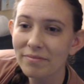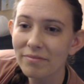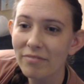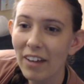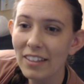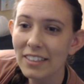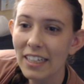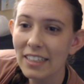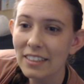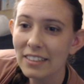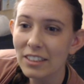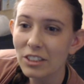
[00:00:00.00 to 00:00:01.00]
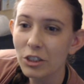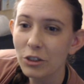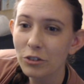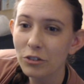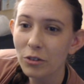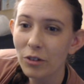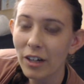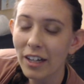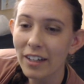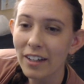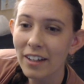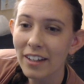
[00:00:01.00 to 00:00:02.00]
Valentine's is a
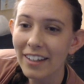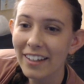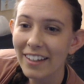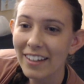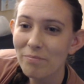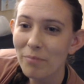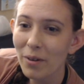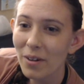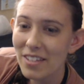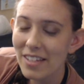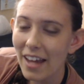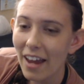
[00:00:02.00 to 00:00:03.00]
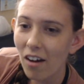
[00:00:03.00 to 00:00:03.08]
2-for-1. Birthday.